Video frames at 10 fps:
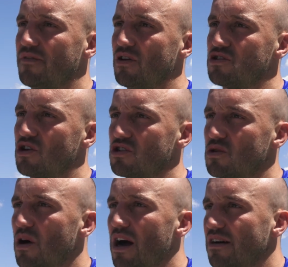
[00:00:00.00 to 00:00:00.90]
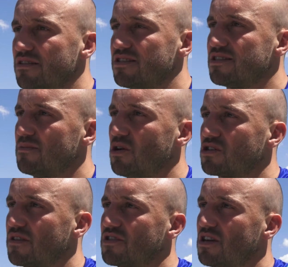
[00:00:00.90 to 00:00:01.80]
known George a while, and this is the
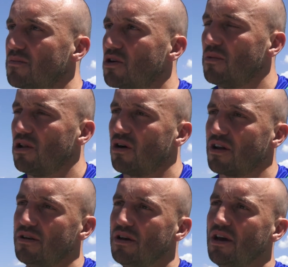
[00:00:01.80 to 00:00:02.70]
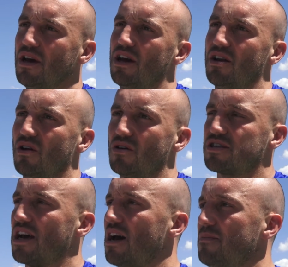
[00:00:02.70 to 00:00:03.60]
most I've seen him come along in a long
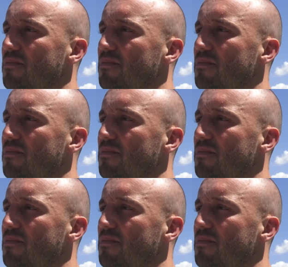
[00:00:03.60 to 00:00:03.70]
time,